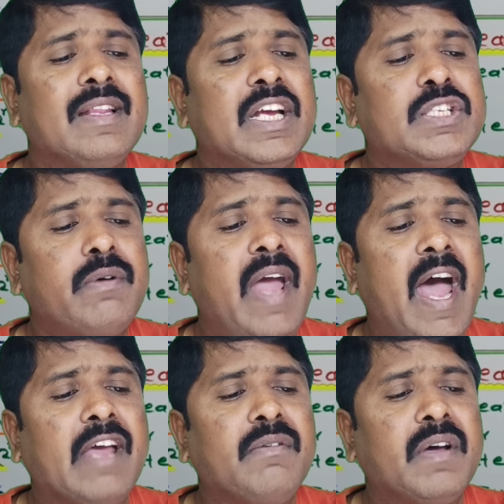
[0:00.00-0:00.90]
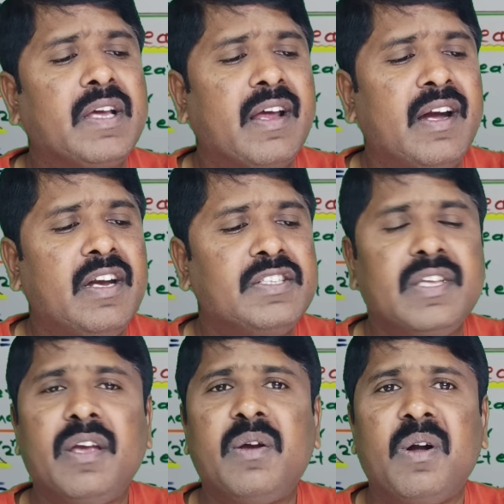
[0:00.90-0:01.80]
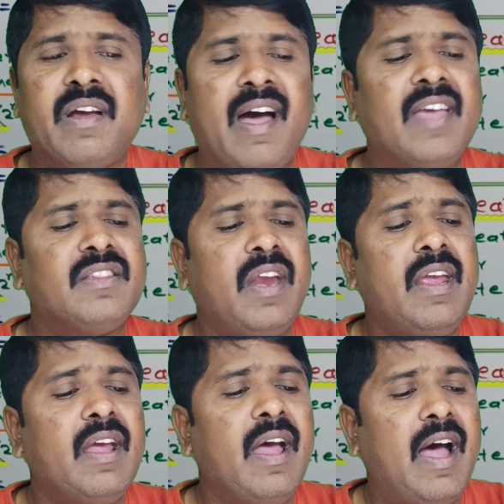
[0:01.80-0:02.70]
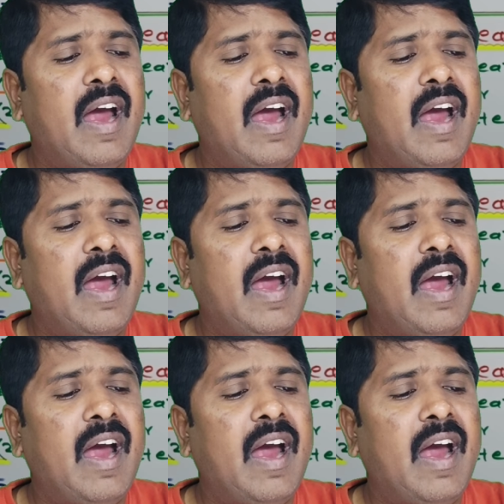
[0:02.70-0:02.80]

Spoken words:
that's why I1 current is equal to I3